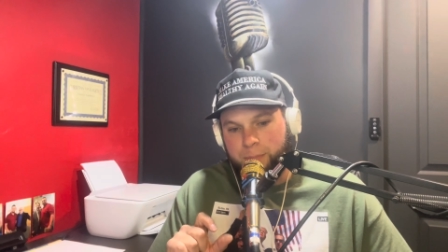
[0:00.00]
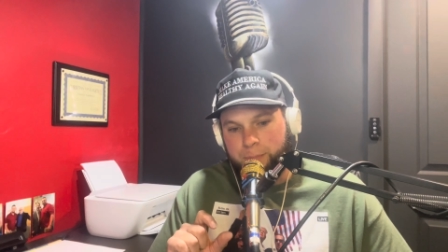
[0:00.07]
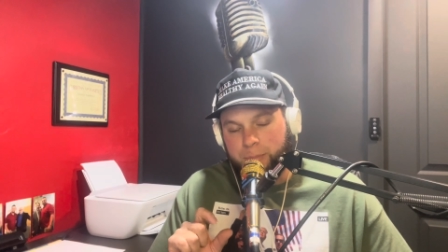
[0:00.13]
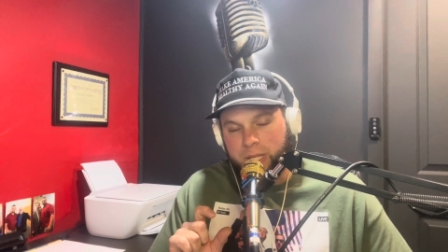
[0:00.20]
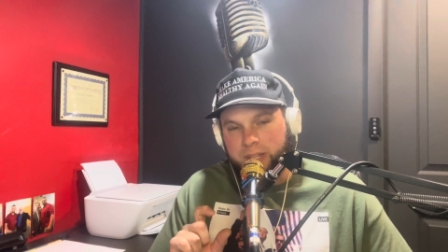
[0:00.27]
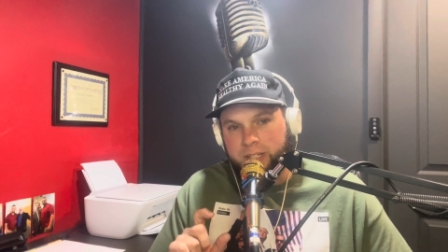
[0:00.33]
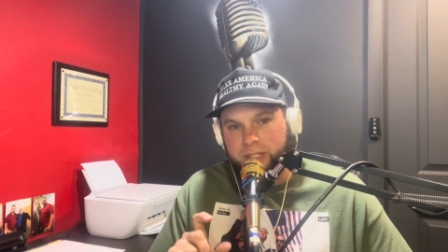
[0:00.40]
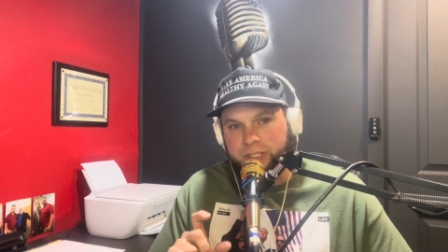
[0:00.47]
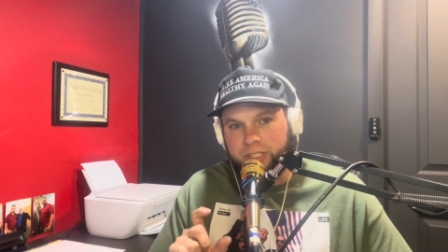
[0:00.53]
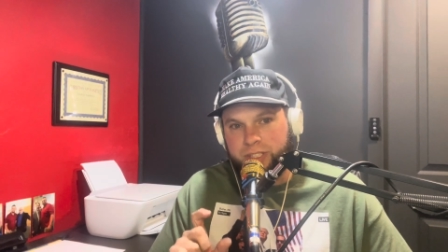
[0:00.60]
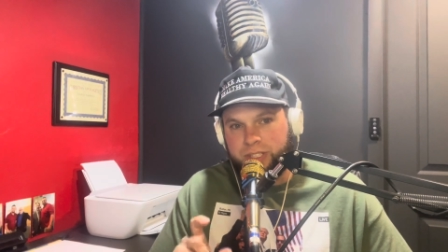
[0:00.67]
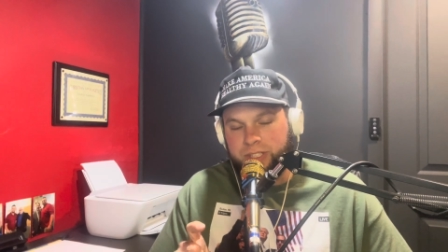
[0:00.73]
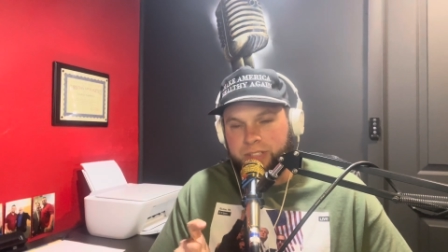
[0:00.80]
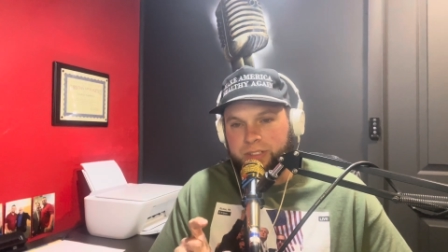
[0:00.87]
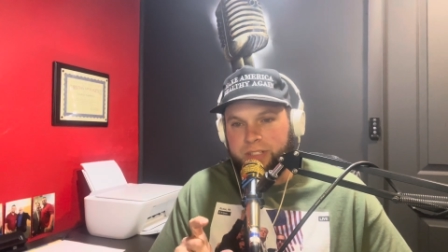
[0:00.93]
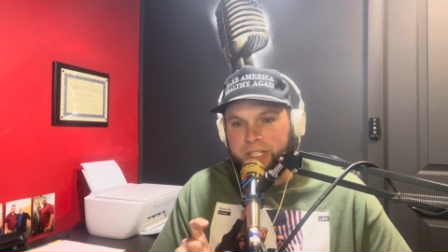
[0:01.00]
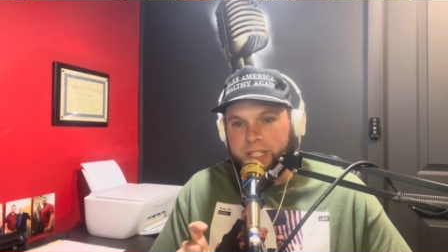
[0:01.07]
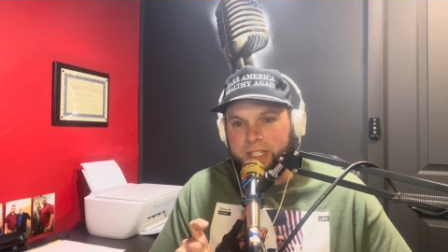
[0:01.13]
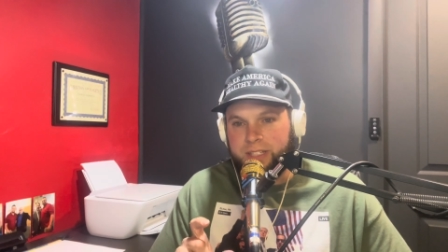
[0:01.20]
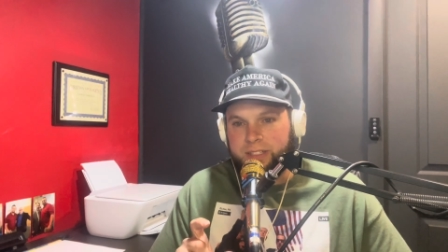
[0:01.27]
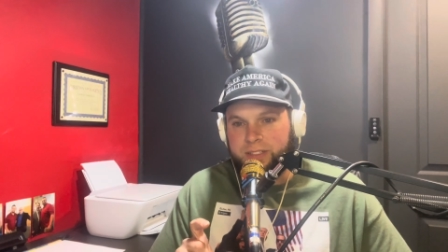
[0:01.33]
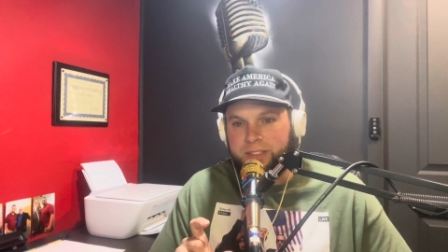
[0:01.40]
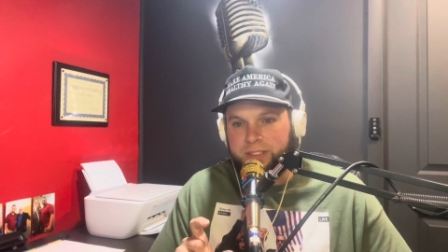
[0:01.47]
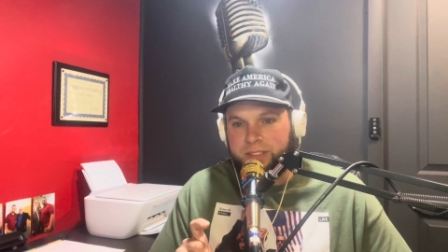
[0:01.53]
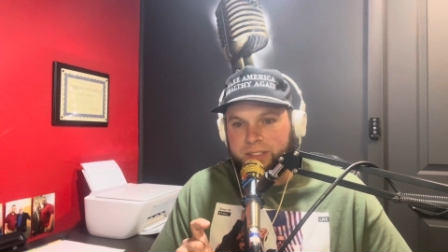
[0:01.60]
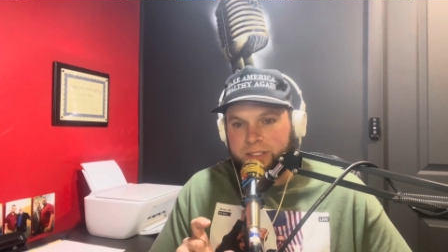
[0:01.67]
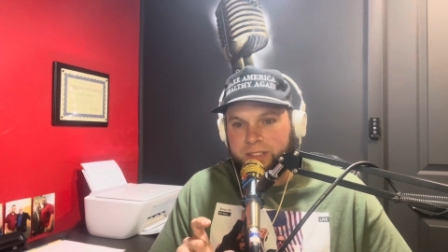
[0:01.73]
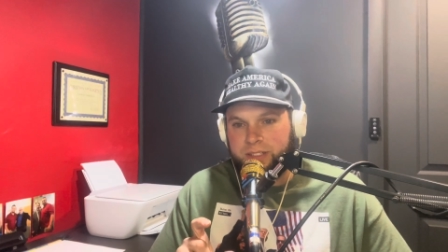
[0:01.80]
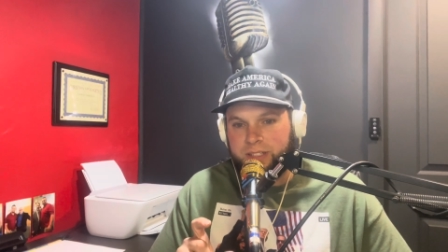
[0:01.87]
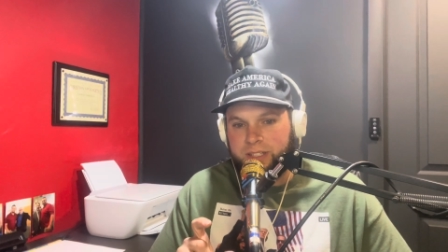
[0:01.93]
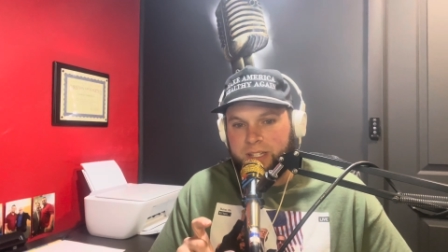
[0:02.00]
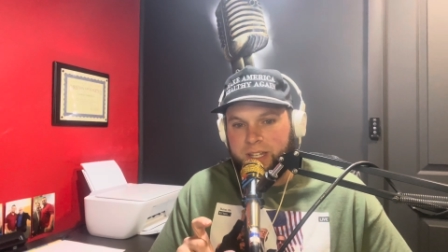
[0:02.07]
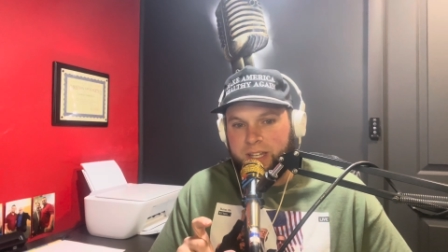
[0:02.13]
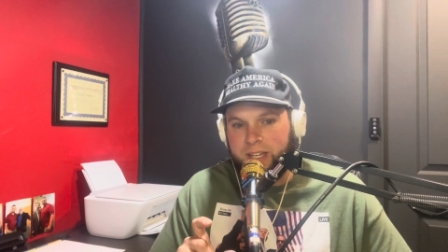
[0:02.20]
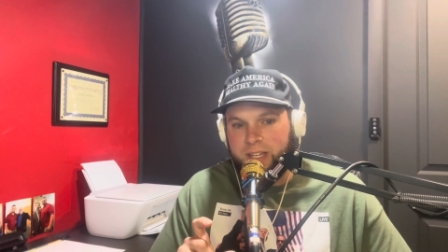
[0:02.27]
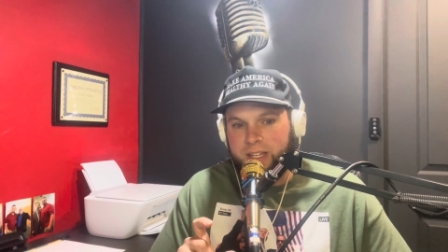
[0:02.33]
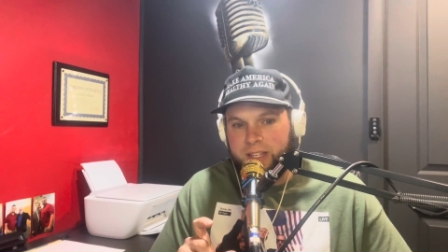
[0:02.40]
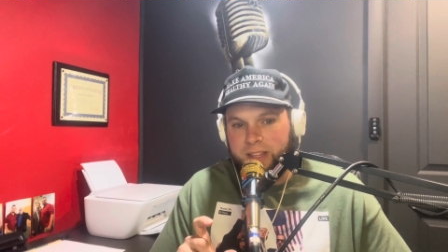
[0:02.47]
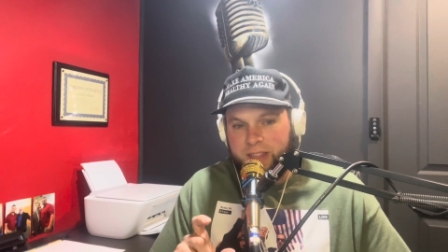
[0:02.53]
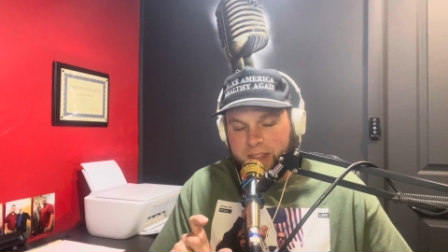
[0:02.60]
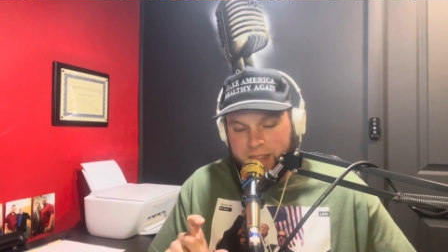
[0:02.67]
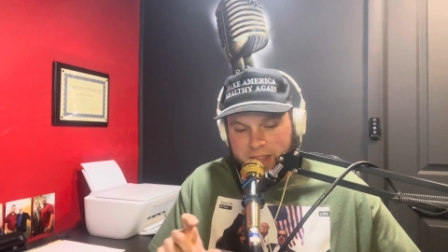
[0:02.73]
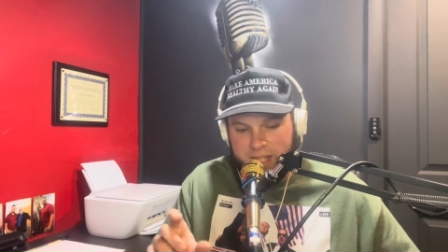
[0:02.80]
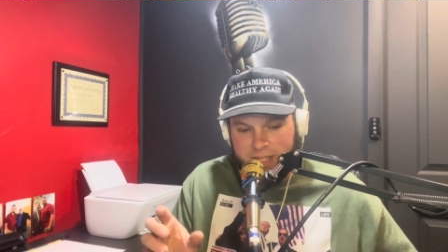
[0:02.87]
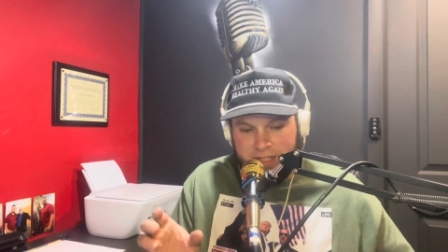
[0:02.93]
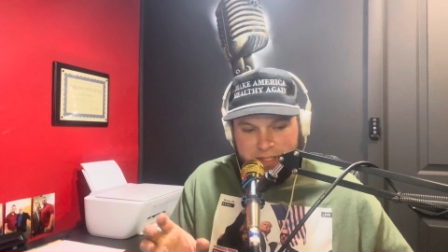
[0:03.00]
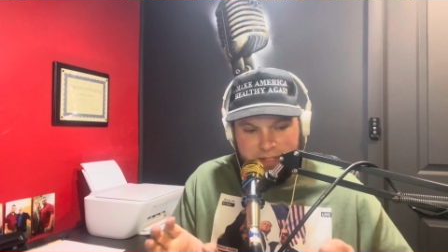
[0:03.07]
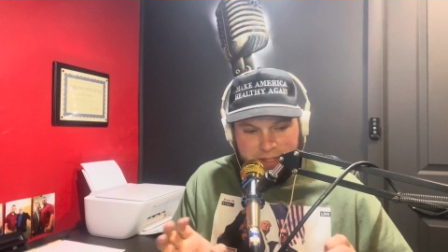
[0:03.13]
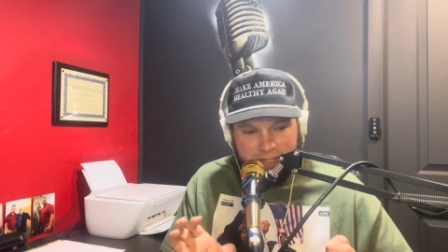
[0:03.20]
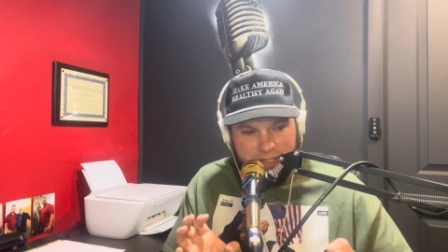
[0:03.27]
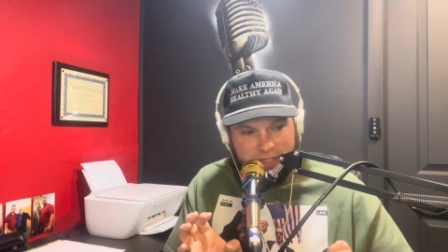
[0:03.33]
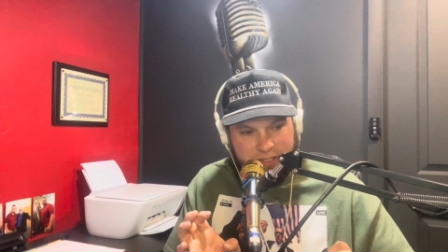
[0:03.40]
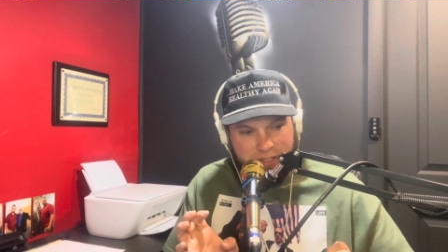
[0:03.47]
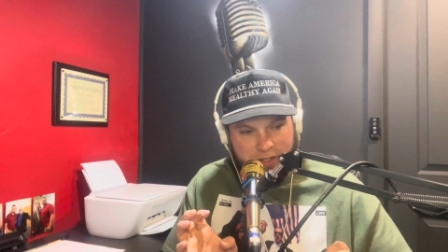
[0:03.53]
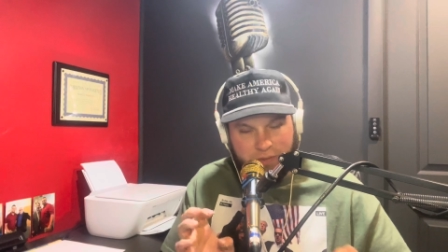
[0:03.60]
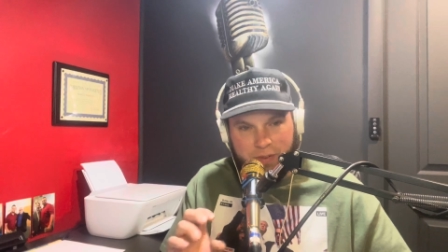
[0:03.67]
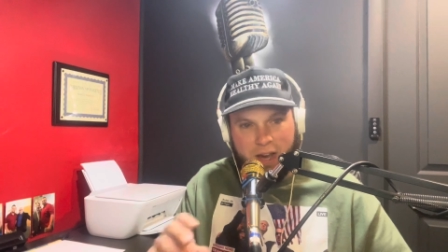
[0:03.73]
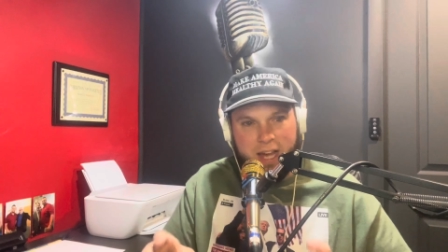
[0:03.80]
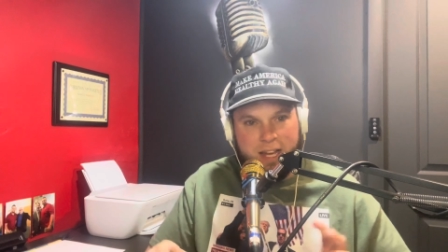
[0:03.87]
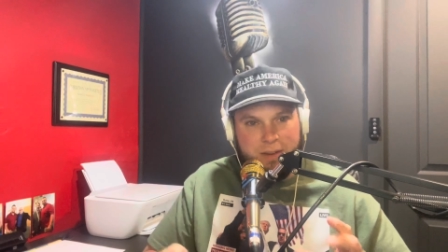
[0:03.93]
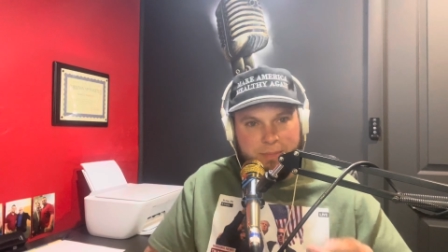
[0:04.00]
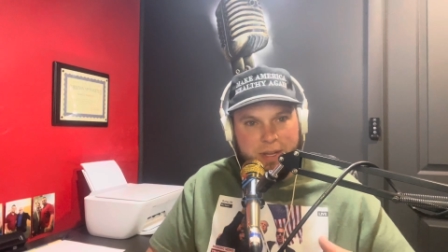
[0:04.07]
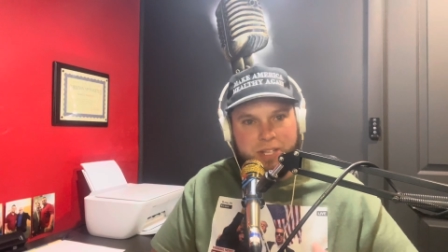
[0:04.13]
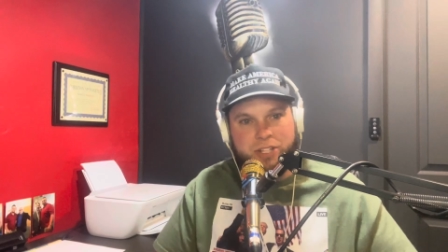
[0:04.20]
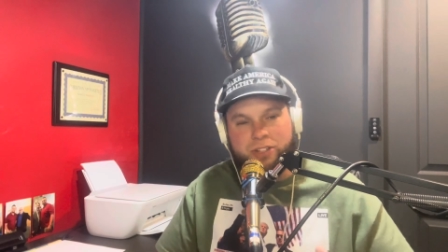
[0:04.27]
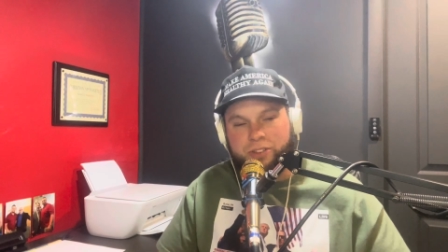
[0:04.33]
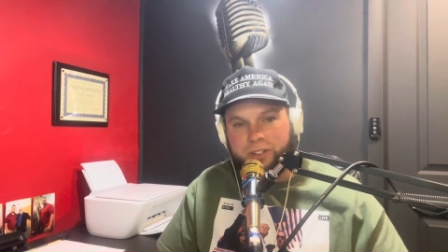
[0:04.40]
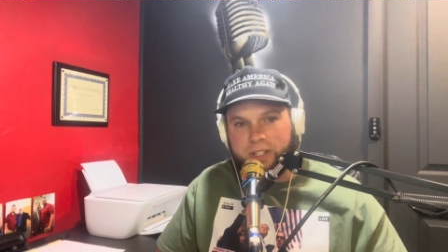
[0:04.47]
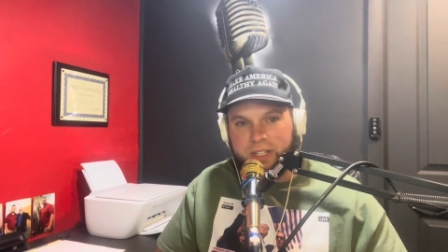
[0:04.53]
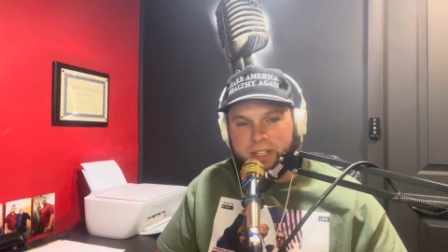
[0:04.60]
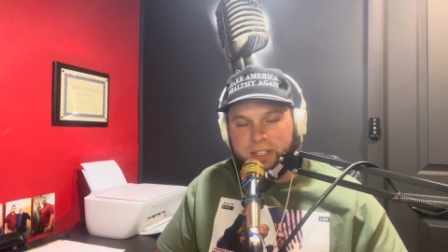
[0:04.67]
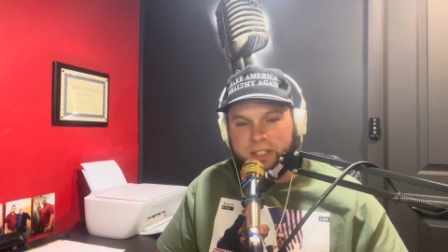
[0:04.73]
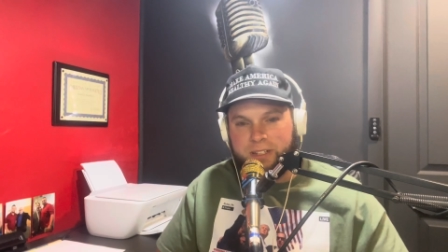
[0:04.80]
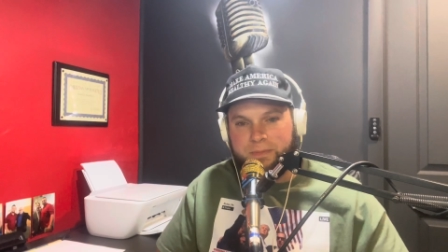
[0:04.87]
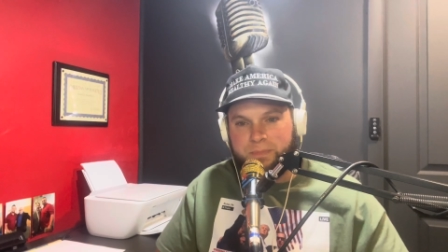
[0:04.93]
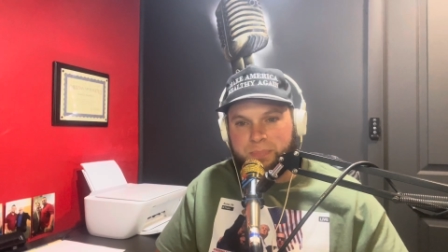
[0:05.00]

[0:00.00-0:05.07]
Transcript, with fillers: But there still is this this divine mystery